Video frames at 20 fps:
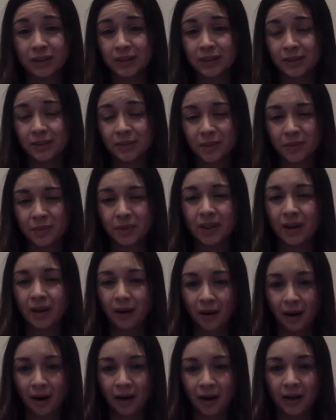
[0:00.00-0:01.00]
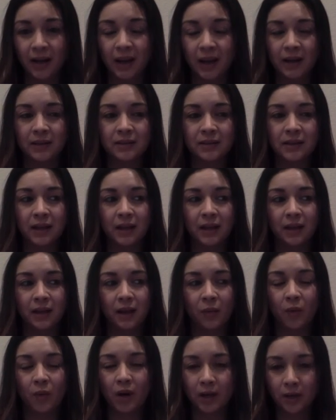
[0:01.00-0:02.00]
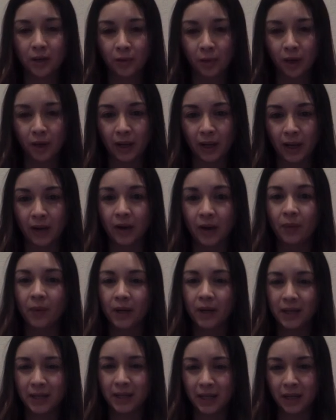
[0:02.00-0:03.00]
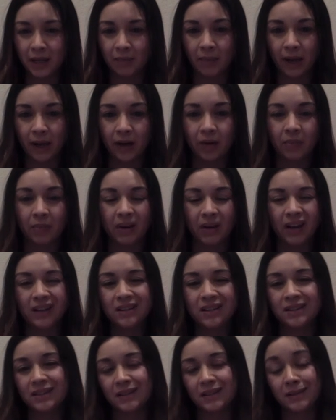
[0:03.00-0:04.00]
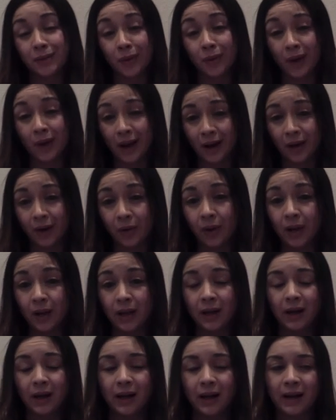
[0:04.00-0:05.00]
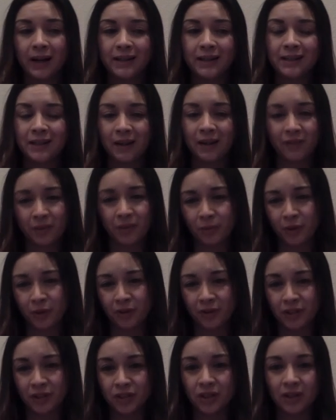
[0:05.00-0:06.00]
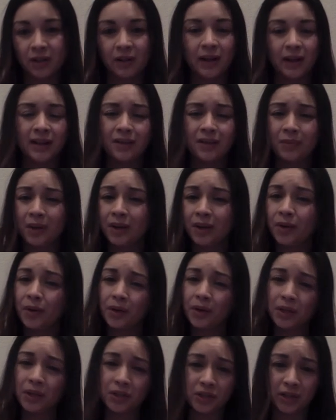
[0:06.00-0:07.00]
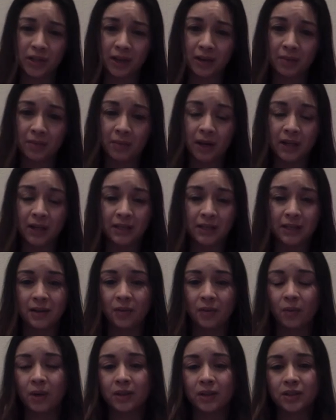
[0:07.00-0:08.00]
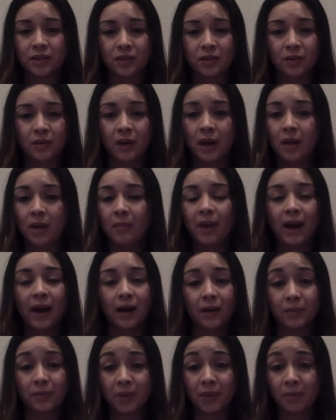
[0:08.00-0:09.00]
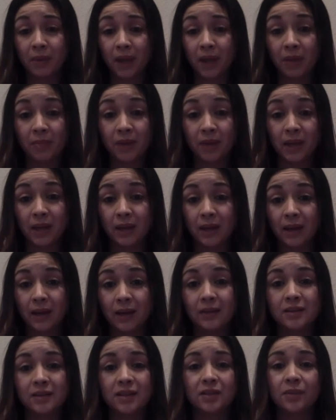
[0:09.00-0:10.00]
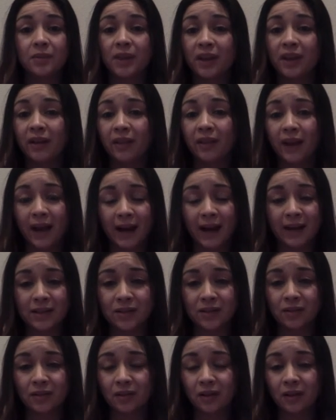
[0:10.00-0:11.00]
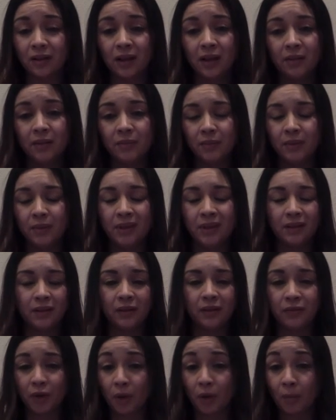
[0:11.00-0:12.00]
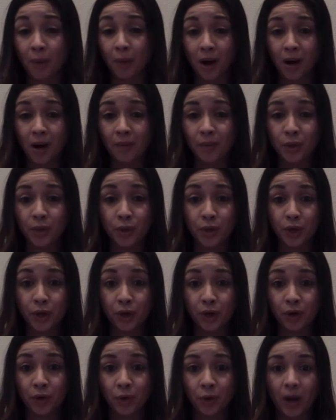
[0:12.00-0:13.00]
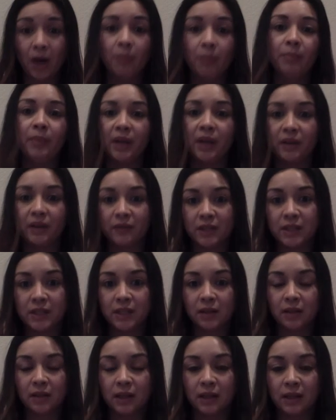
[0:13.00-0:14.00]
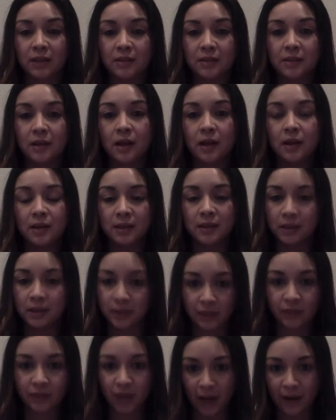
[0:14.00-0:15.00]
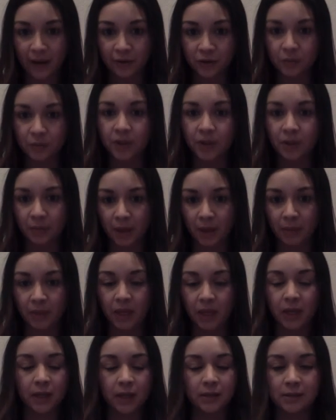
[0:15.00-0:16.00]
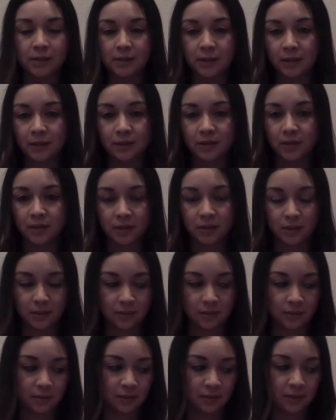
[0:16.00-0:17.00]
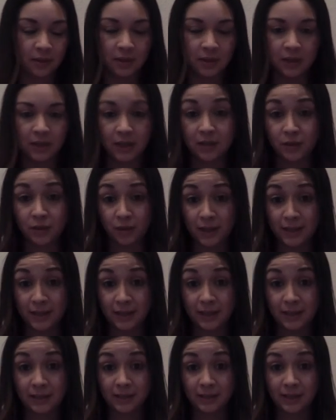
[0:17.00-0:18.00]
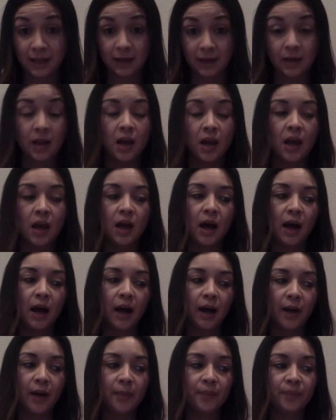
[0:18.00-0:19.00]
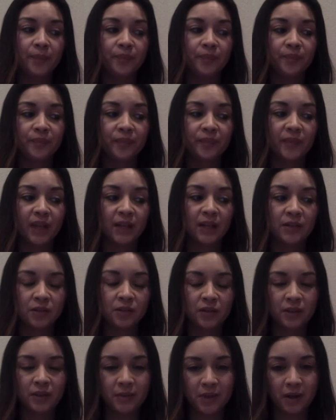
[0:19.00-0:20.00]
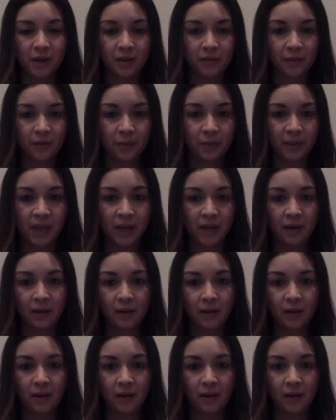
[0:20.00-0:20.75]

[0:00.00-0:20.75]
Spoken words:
It was really hard, and I wanted to work out. I wanted to eat better, but I just didn't know how, and I didn't have the motivation. I didn't want to go to the gym. I didn't want to pack up the baby and deal with all that hassle. I mean, if you're a mom, you know how big of a deal it is to leave the house with a baby. It's just it's crazy insane. Um, and so that was hard for me.